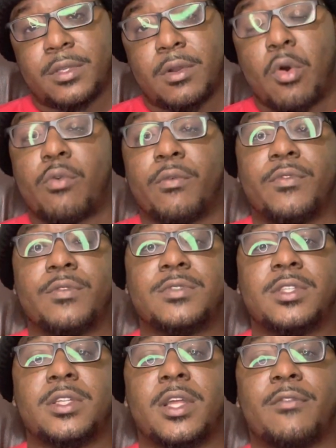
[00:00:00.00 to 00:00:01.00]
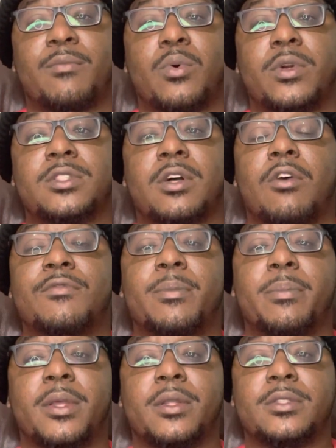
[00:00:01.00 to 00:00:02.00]
over 15 and a half points off the
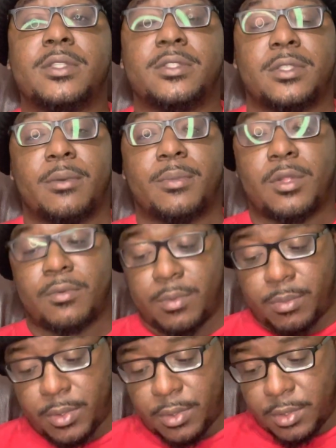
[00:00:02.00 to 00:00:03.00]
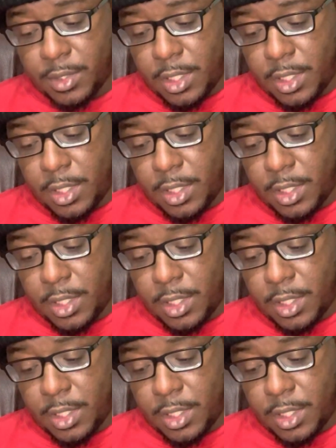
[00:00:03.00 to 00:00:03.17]
bench. He's coming off the bench.